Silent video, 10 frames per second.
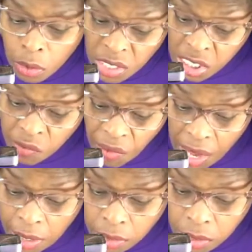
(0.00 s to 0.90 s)
this
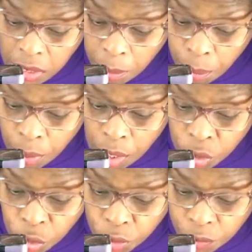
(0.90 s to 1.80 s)
fine tip
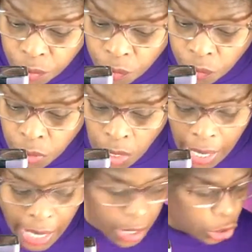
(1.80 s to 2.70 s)
brush and a